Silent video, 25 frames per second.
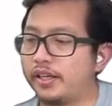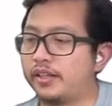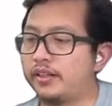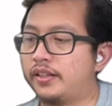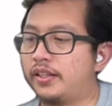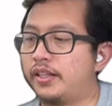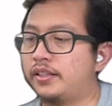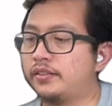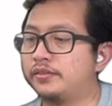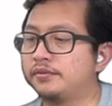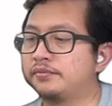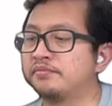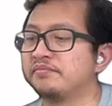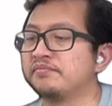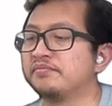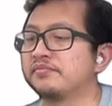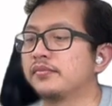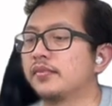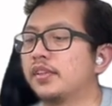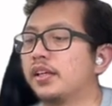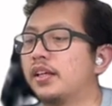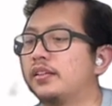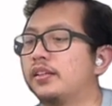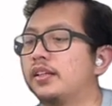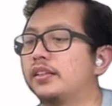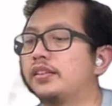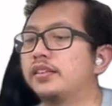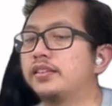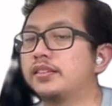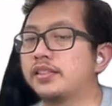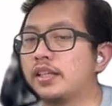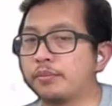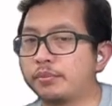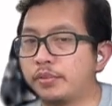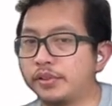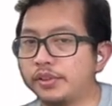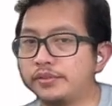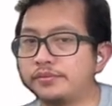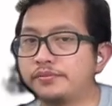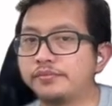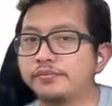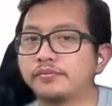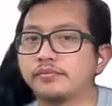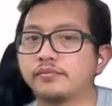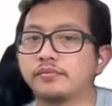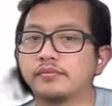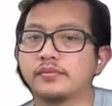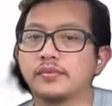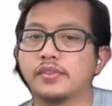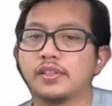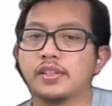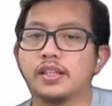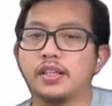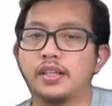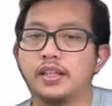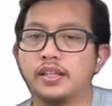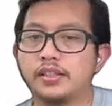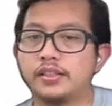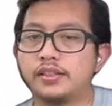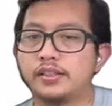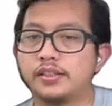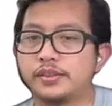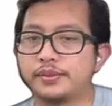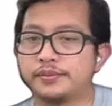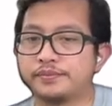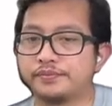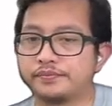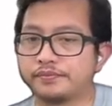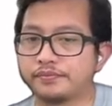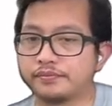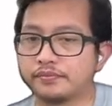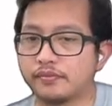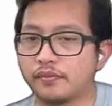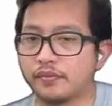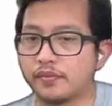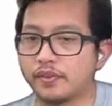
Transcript: Okay, and then another example is